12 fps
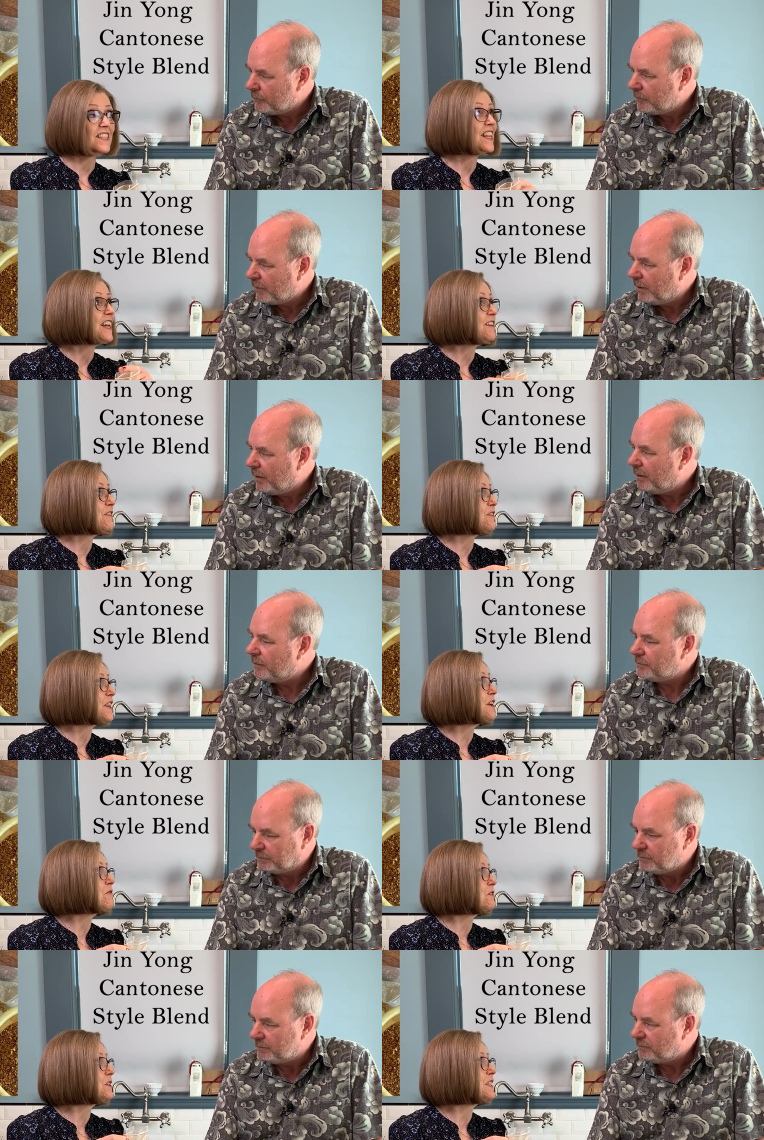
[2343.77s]
Speaker 1: That
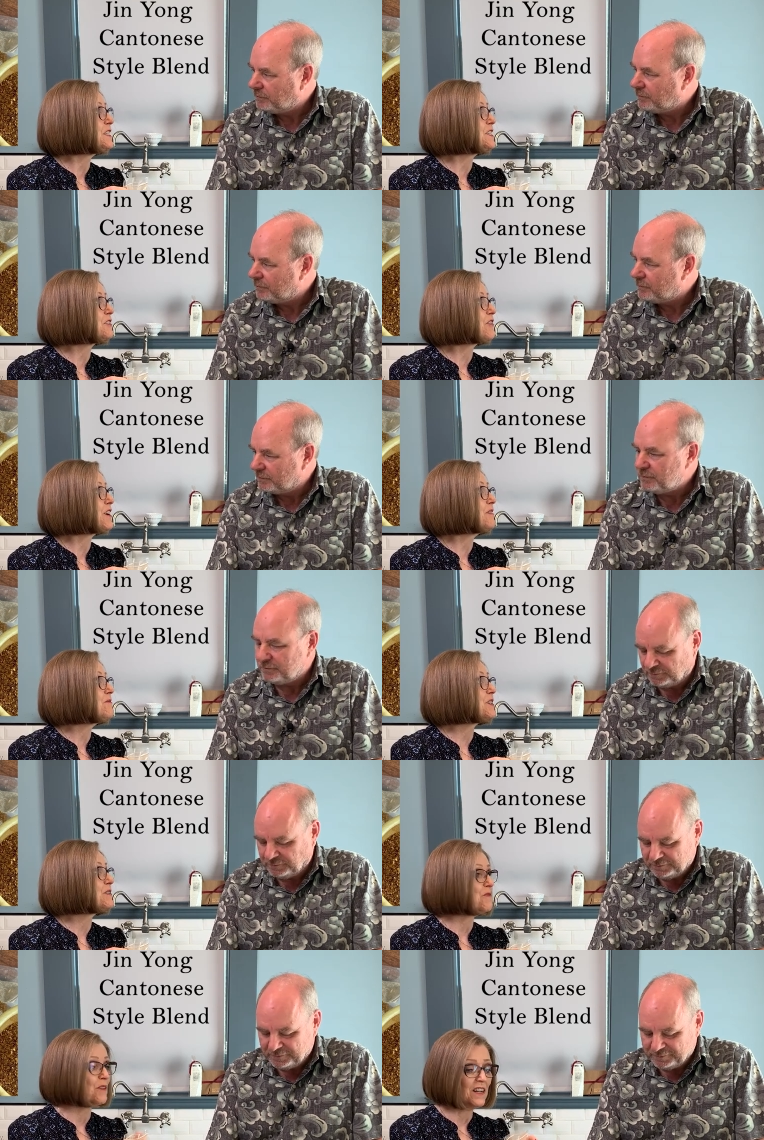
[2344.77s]
that really describes
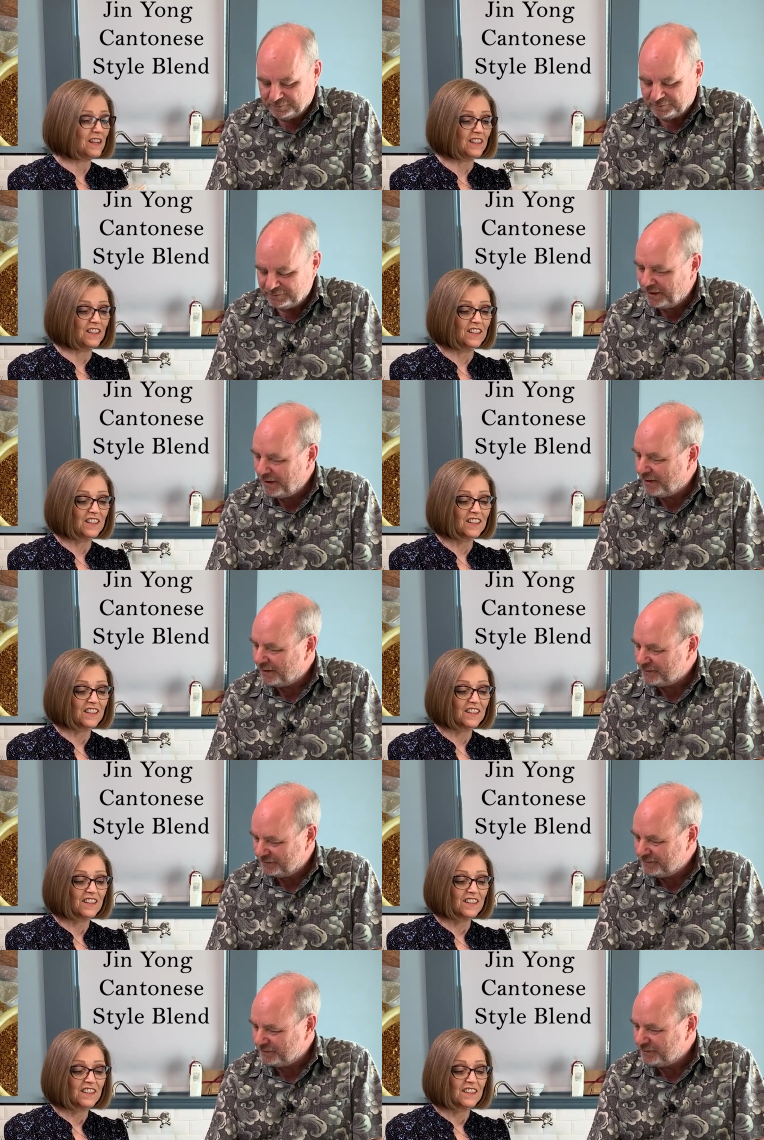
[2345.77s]
it well. Yeah.
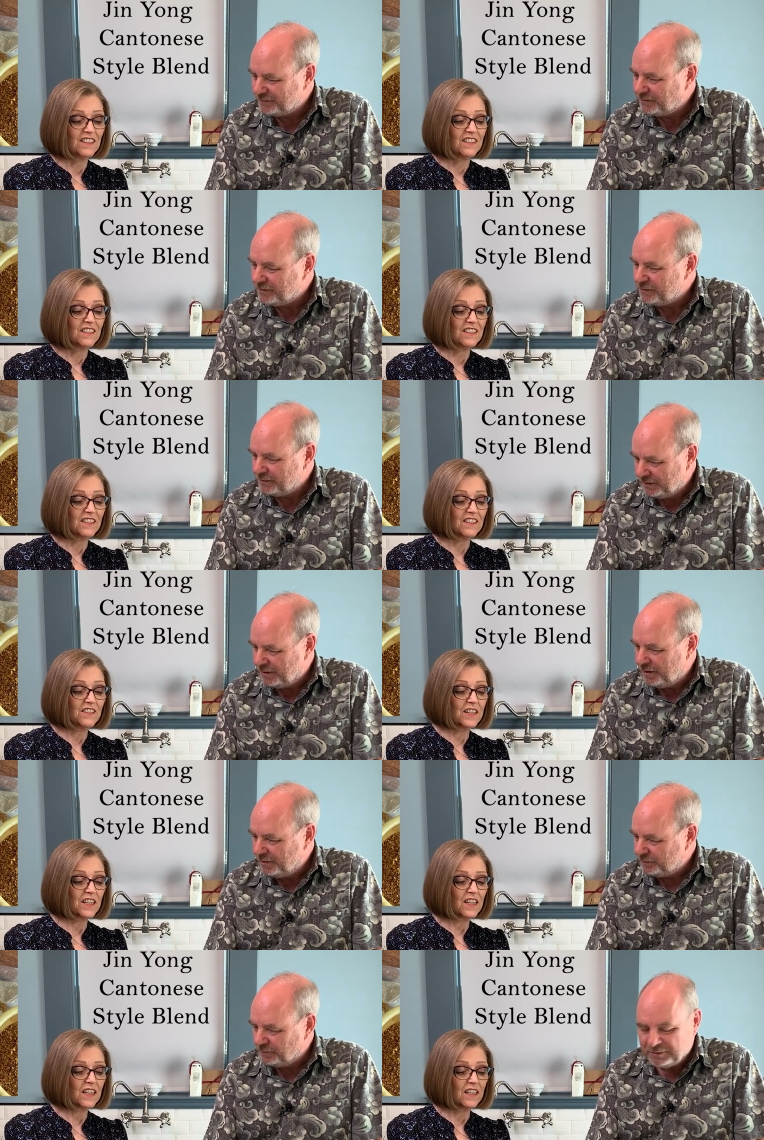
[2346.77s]

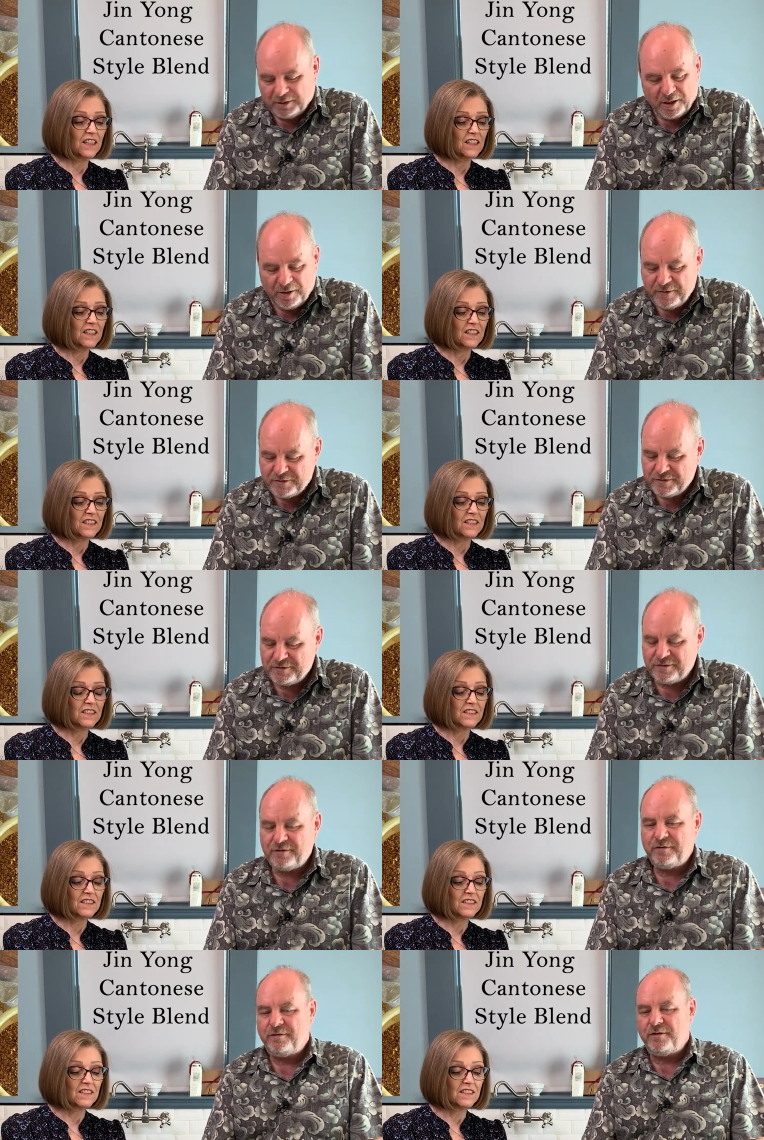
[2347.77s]
Okay.
Speaker 2: And this
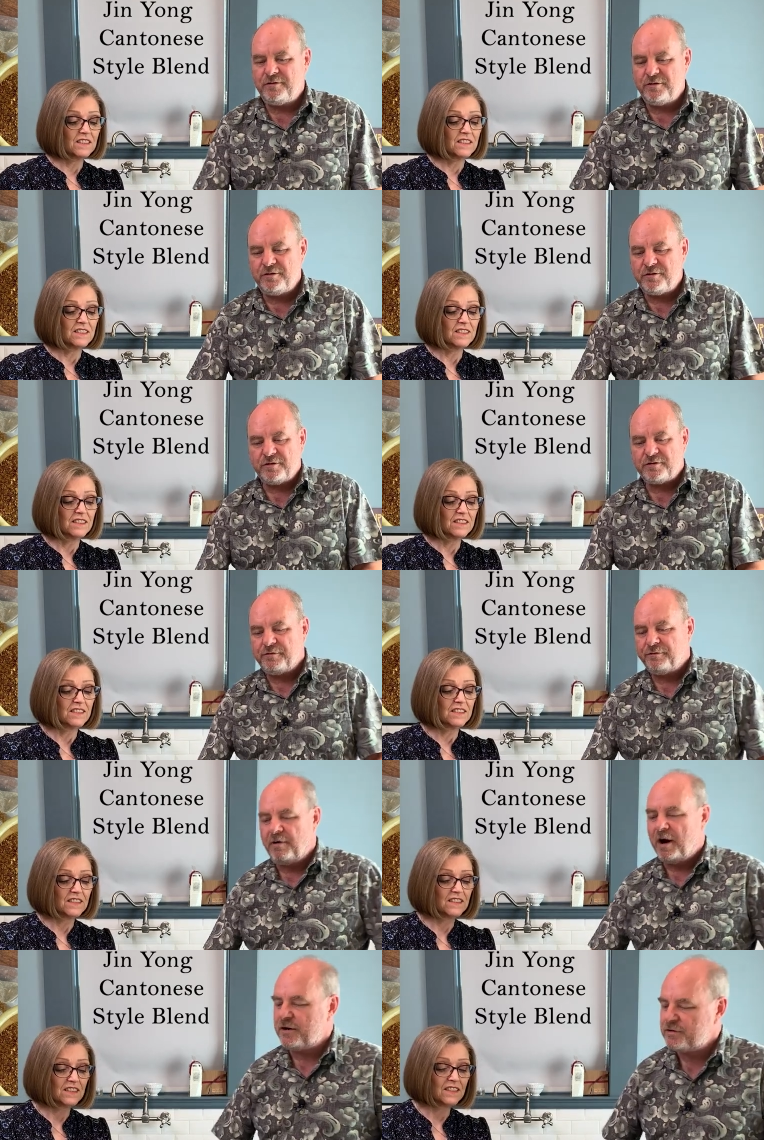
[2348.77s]
is this is just a
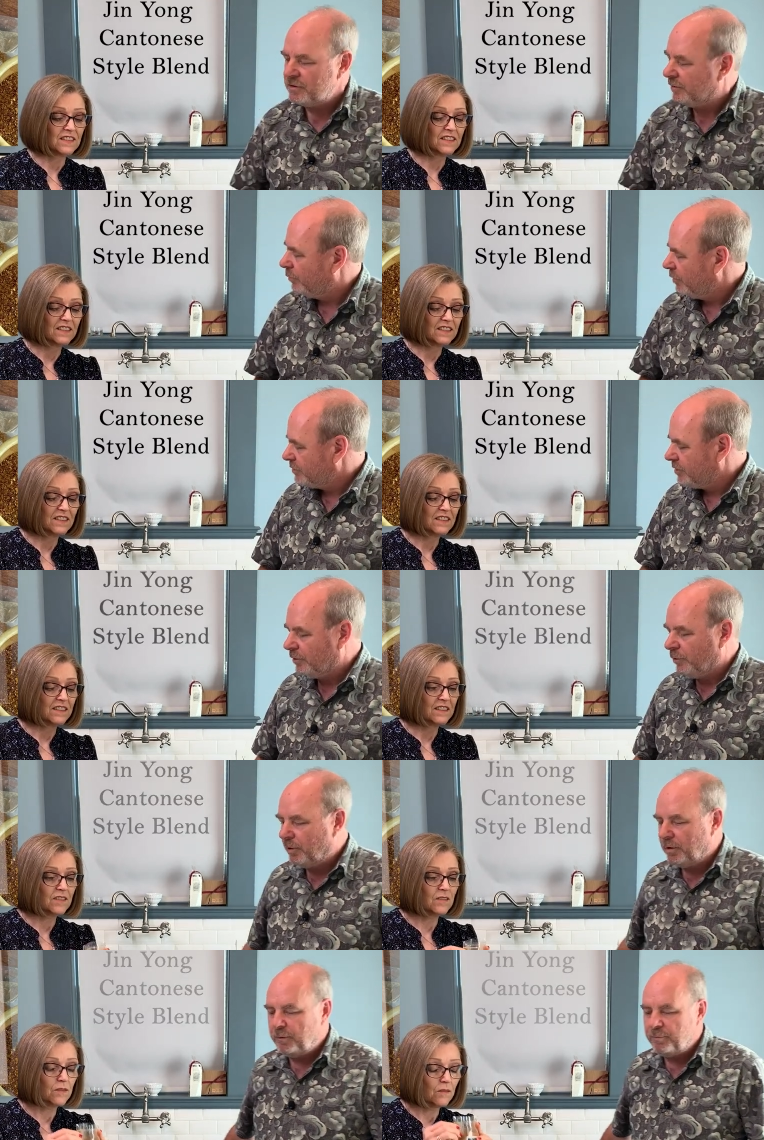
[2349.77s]
fraction of what's in the
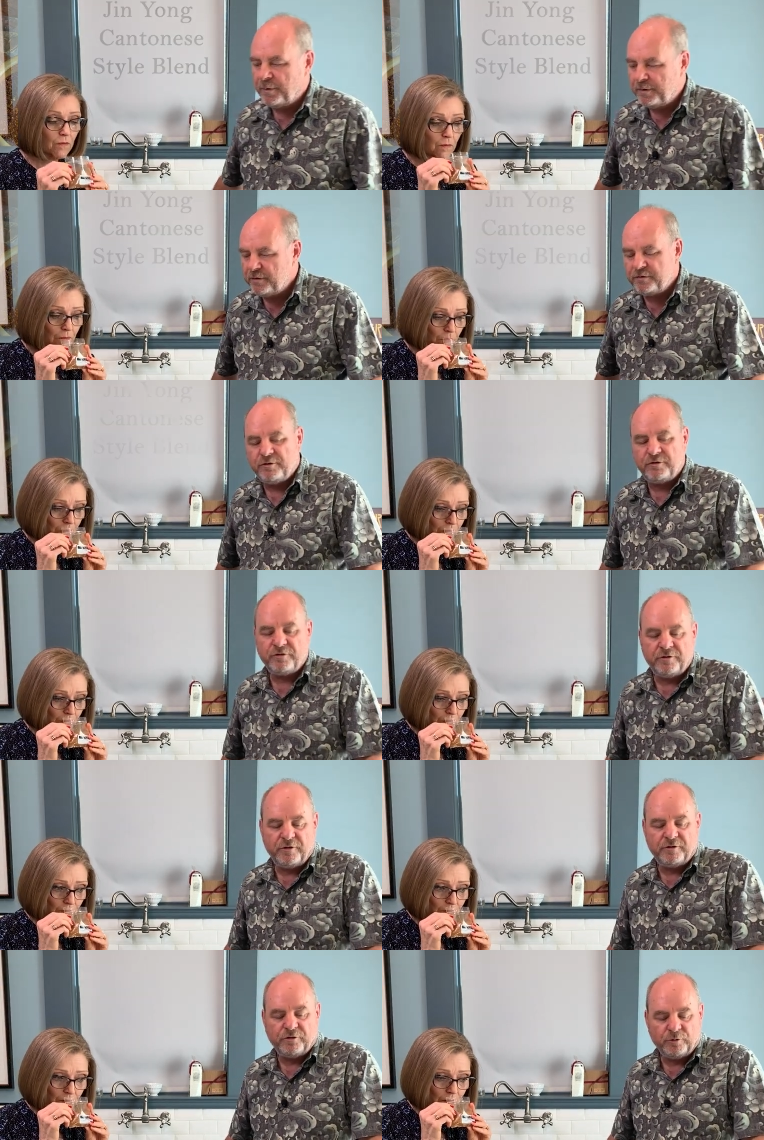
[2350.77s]
world, but this is
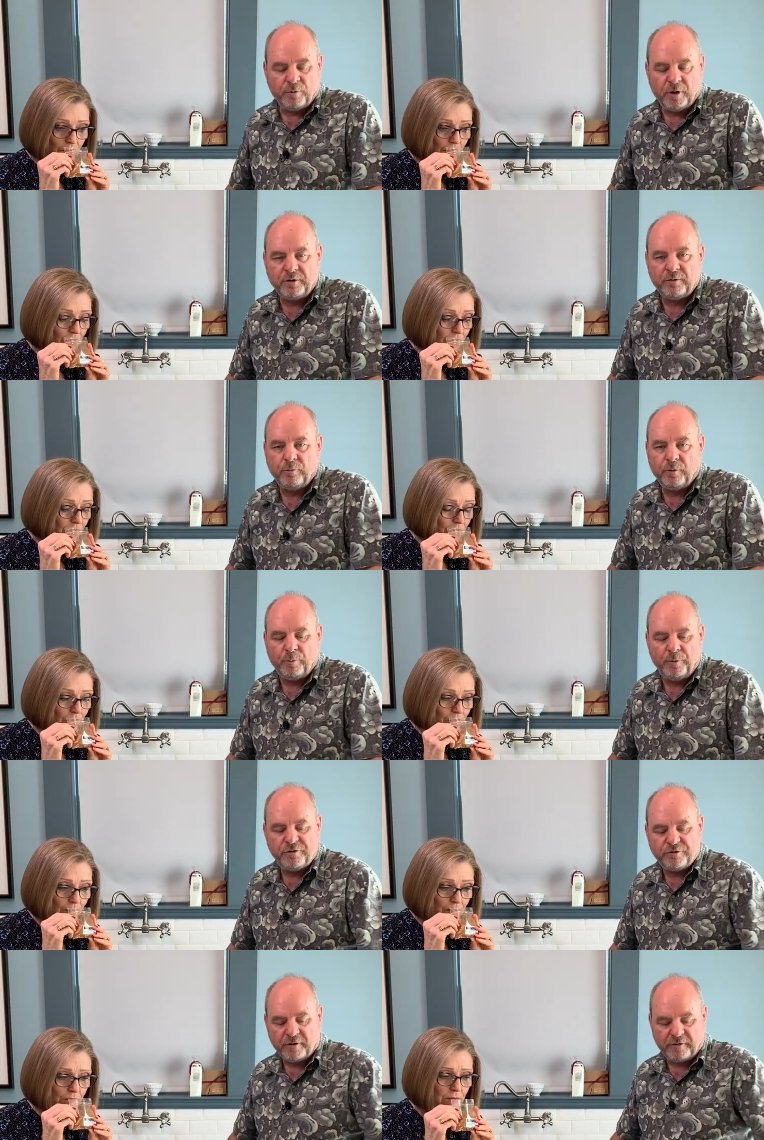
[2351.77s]
this is what what
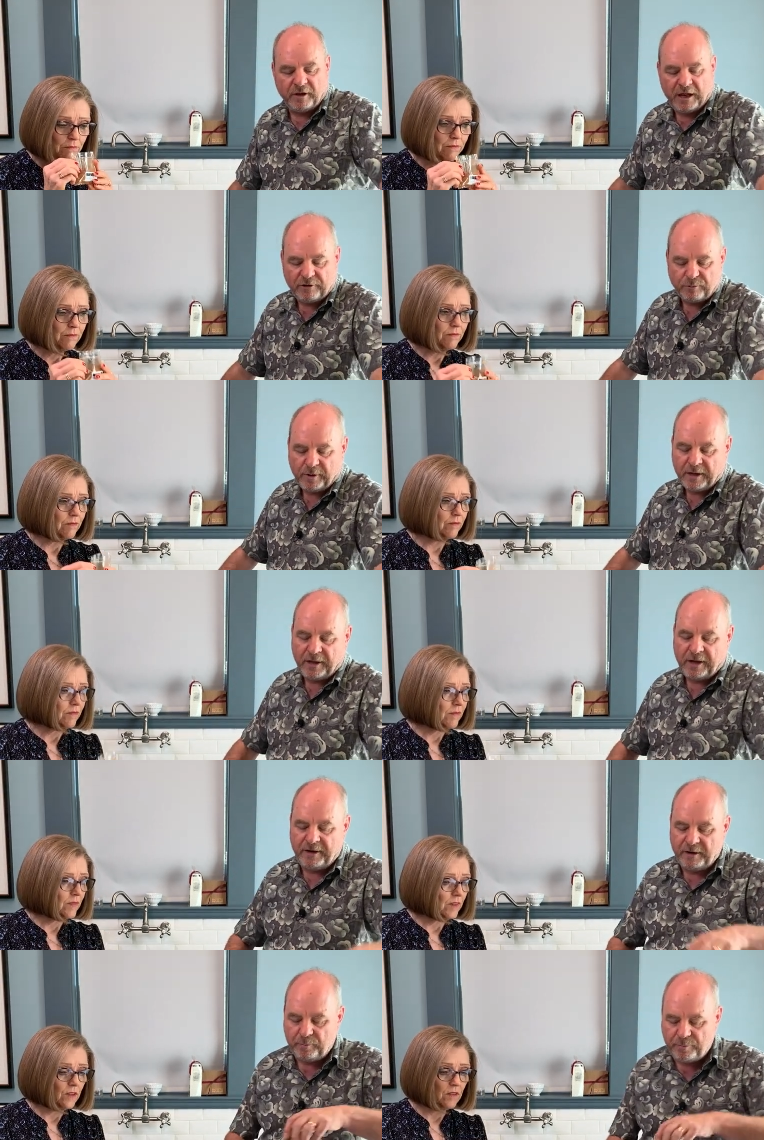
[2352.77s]
we sell. The last one
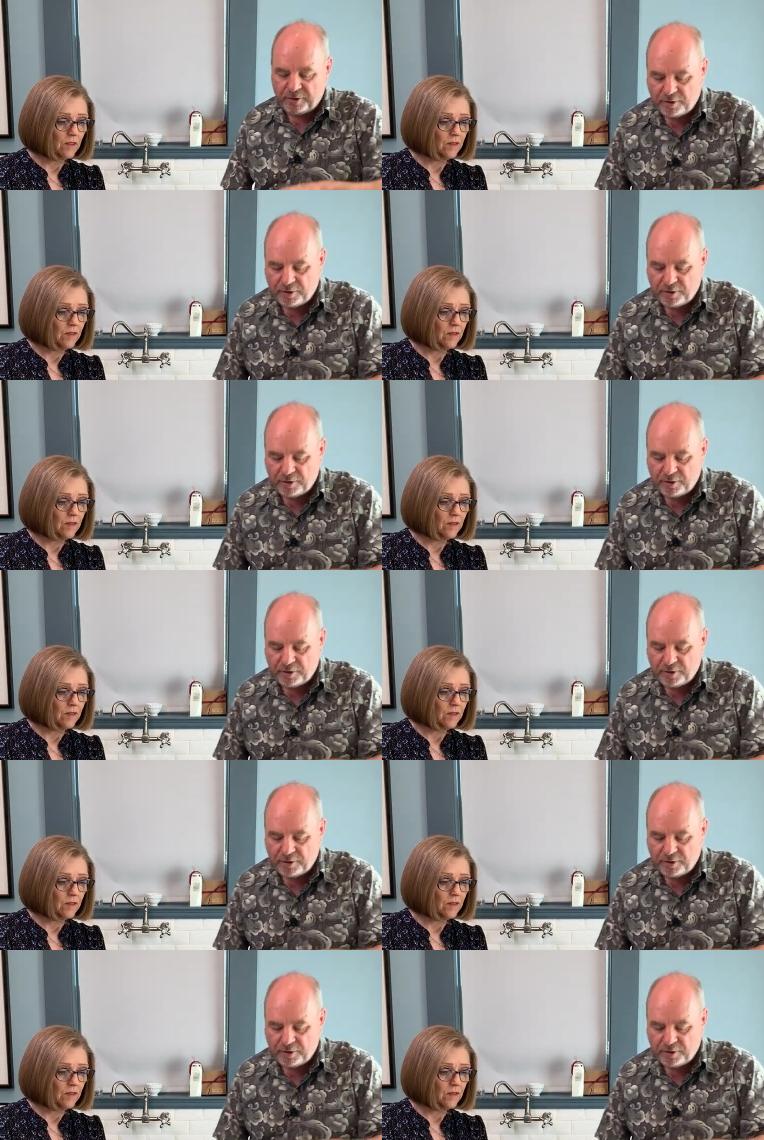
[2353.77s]
I, I didn't bring